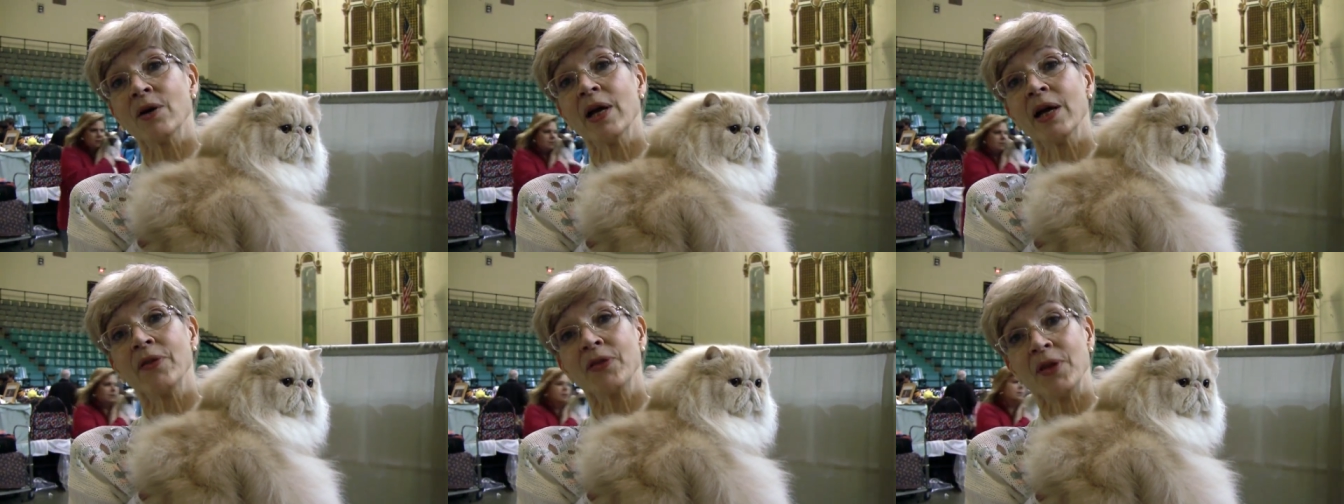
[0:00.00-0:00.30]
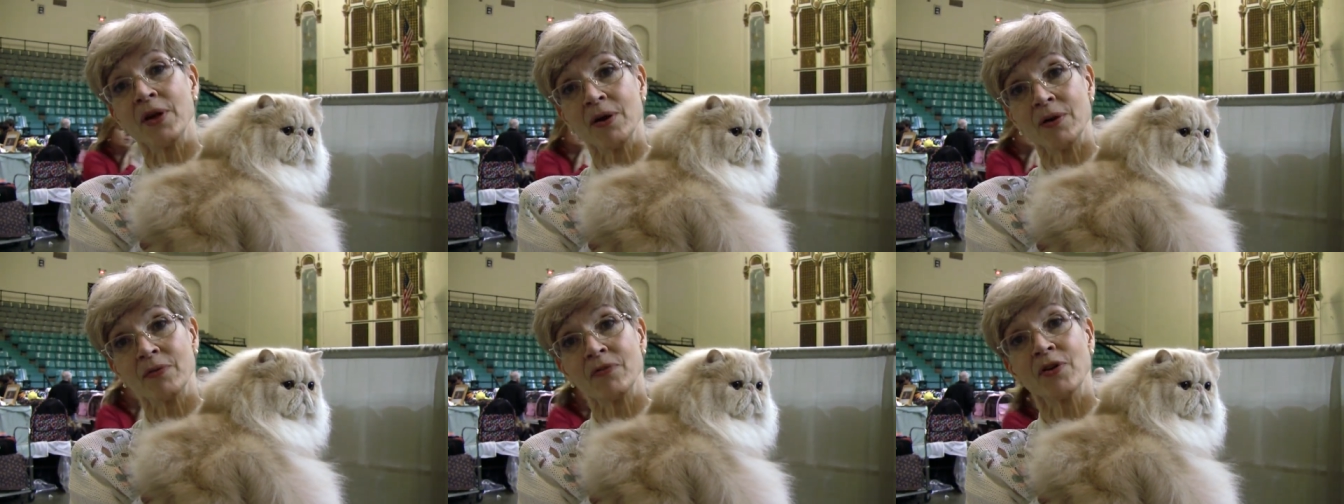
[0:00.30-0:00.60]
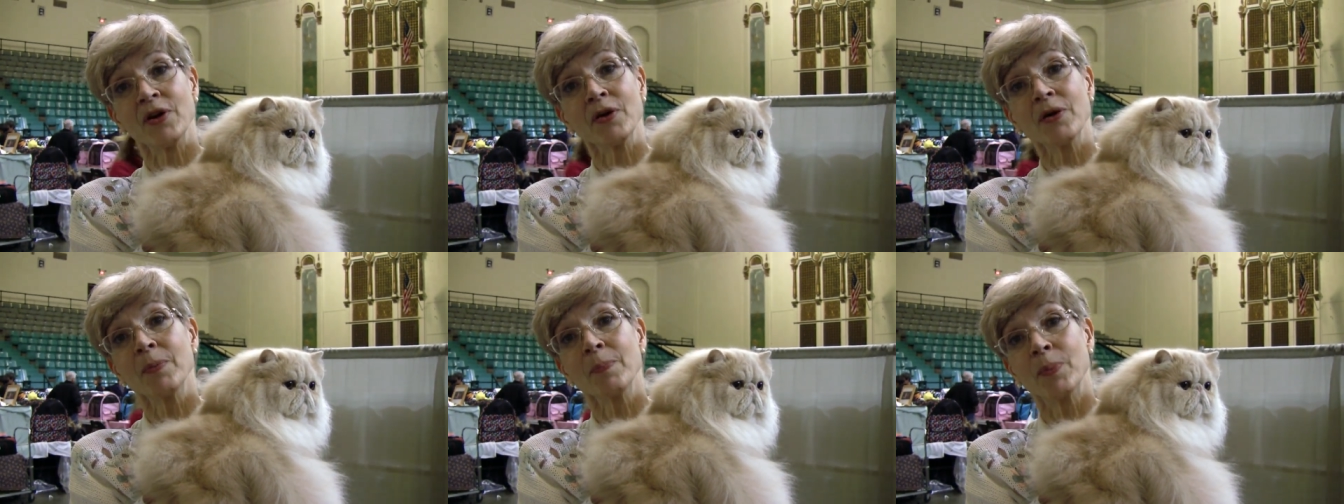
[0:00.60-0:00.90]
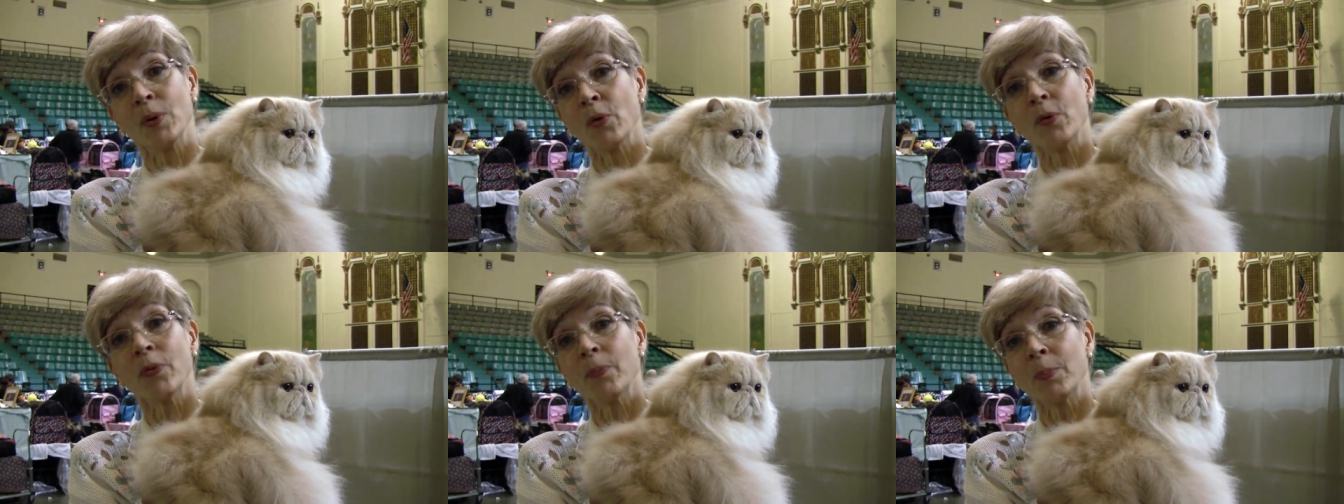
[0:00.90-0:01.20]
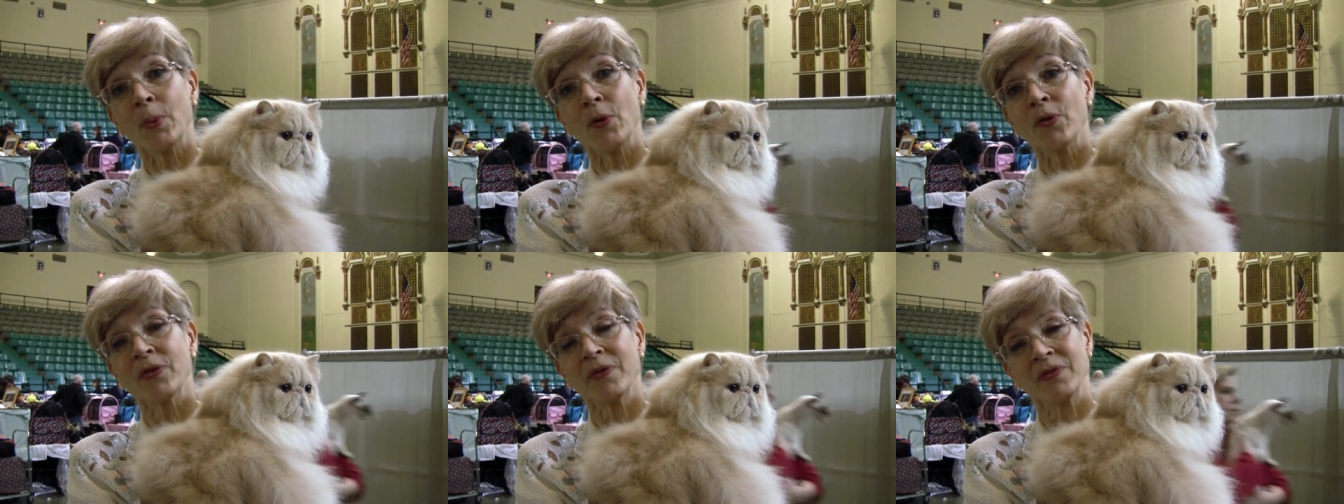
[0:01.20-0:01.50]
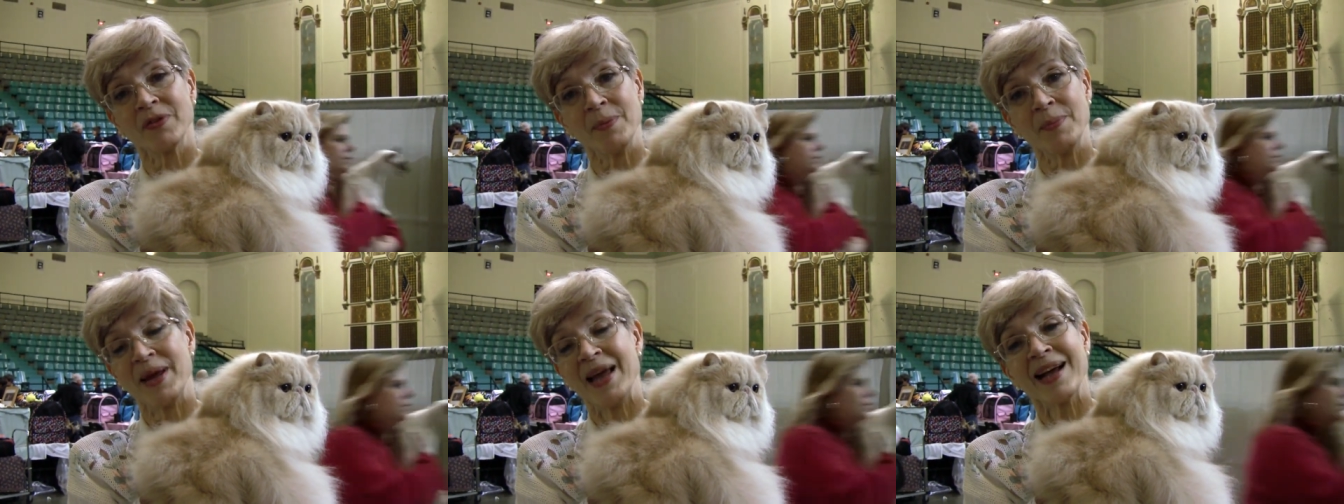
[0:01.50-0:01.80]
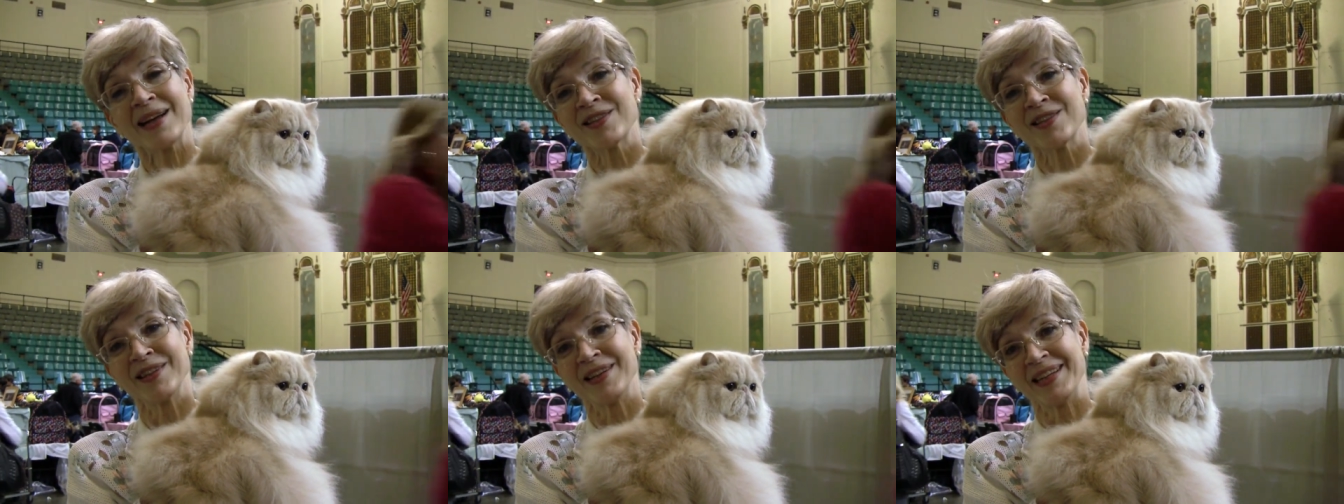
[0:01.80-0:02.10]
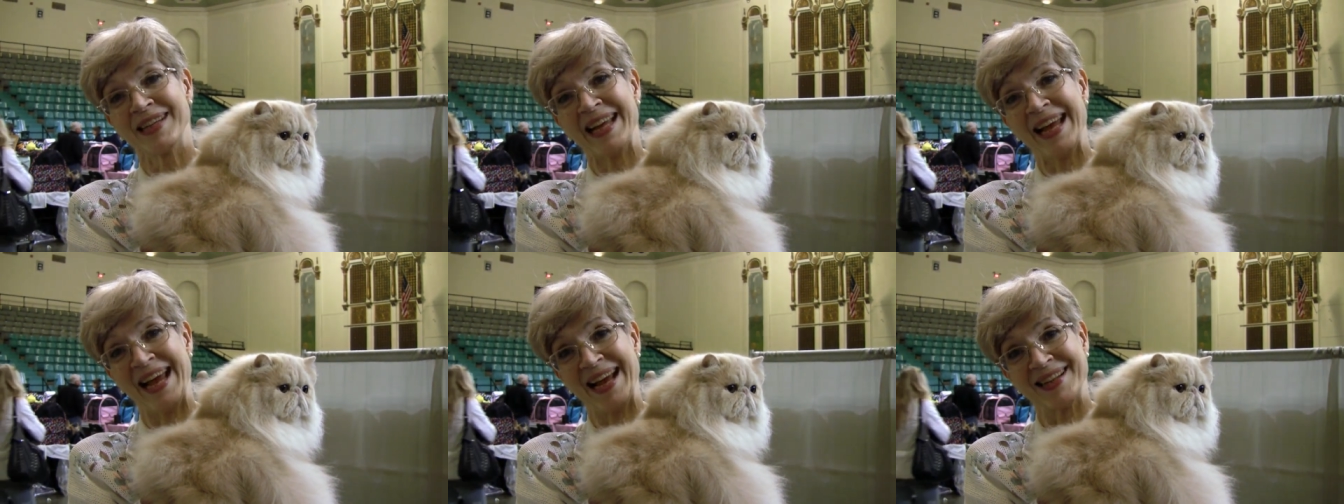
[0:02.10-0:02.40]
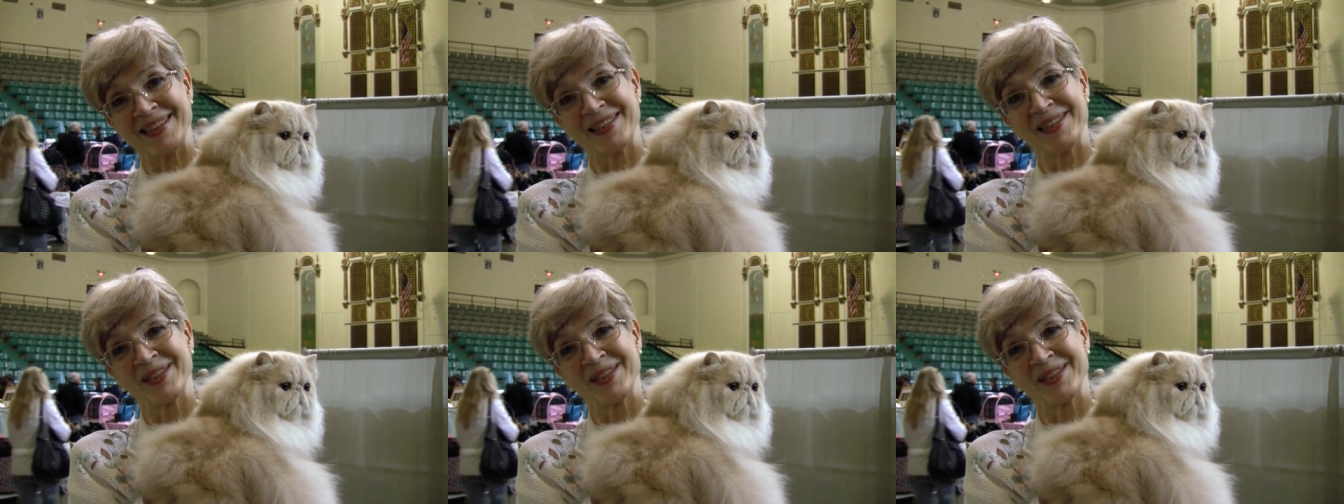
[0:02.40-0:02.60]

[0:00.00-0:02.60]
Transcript: and they're very both, both of them excellent cats.